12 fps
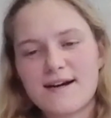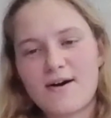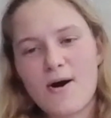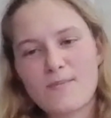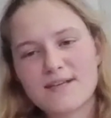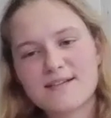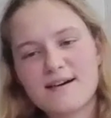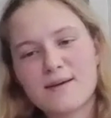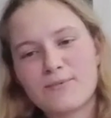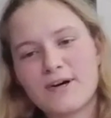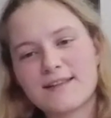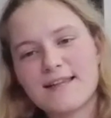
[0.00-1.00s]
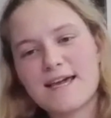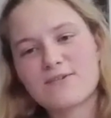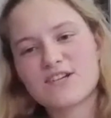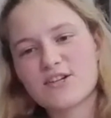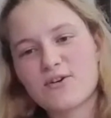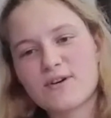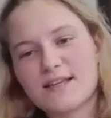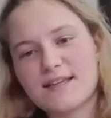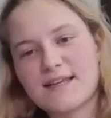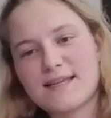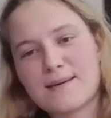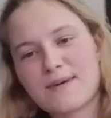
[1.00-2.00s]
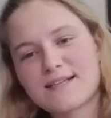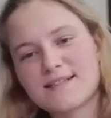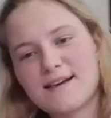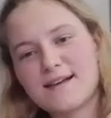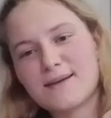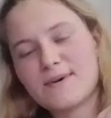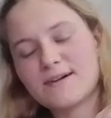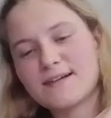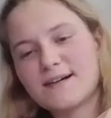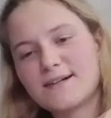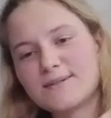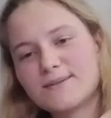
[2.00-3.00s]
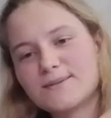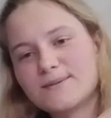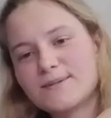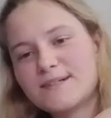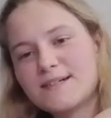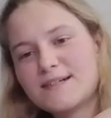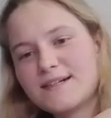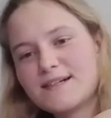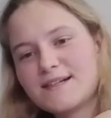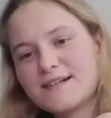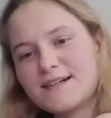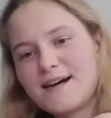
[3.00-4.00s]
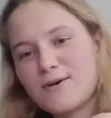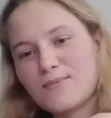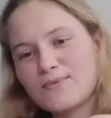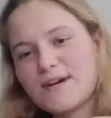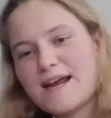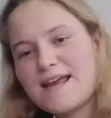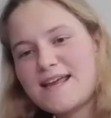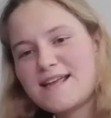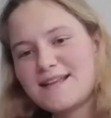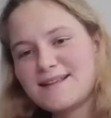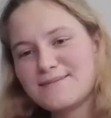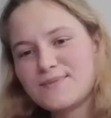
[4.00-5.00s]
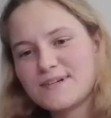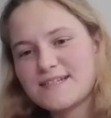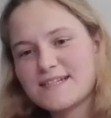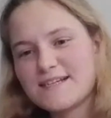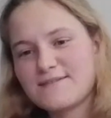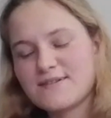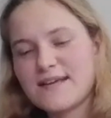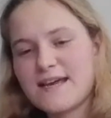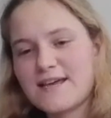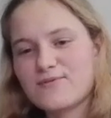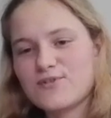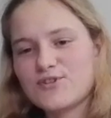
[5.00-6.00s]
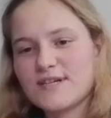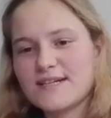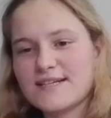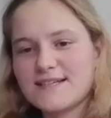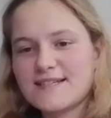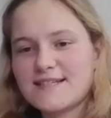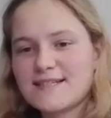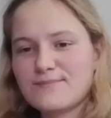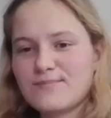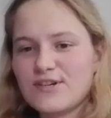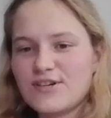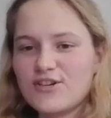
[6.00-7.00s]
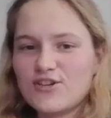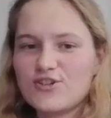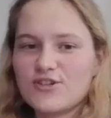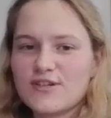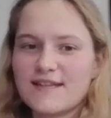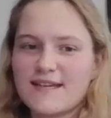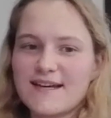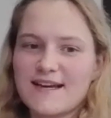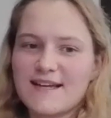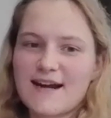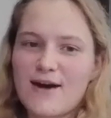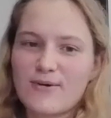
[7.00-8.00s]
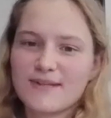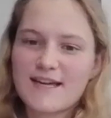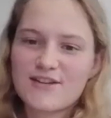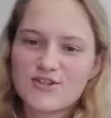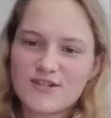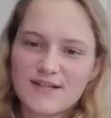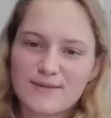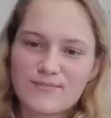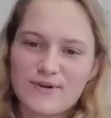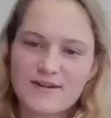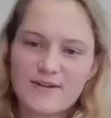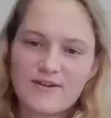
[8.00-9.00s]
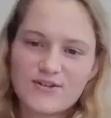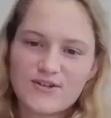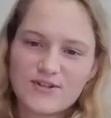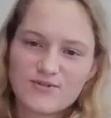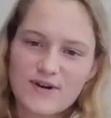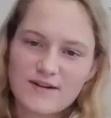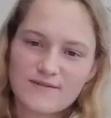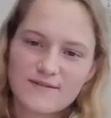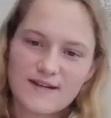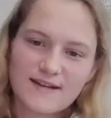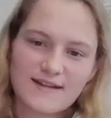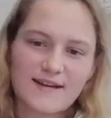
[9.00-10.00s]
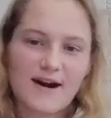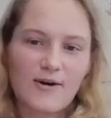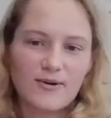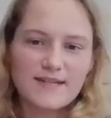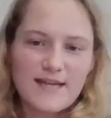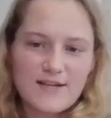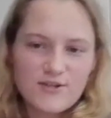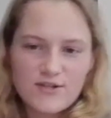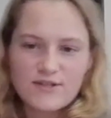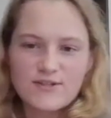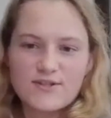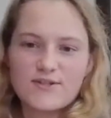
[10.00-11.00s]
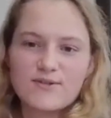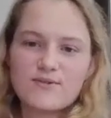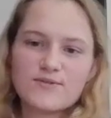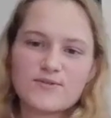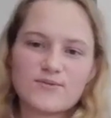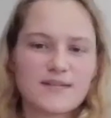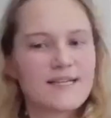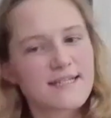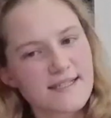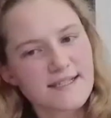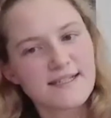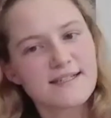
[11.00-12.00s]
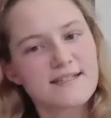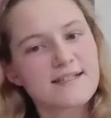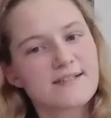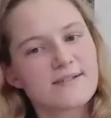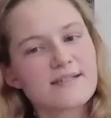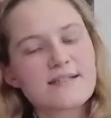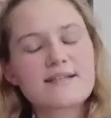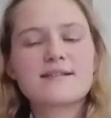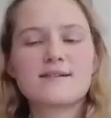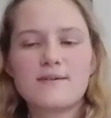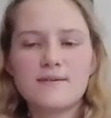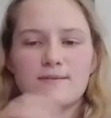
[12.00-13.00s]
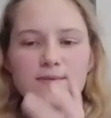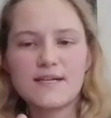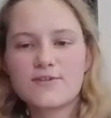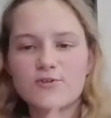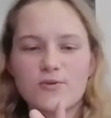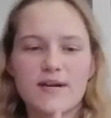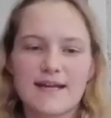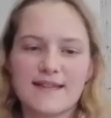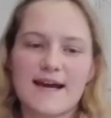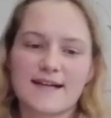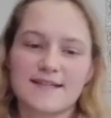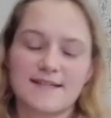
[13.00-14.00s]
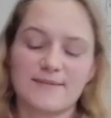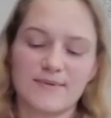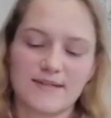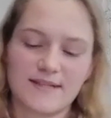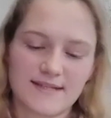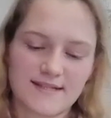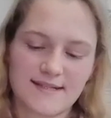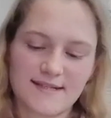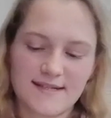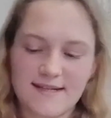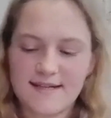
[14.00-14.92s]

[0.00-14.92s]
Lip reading: oh, I'm excited about language learning, and I'm excited about how our brain perceives languages, speech, and then how attention and prior knowledge interact with that, and how attention is used during listening. So it's all interconnected, but it's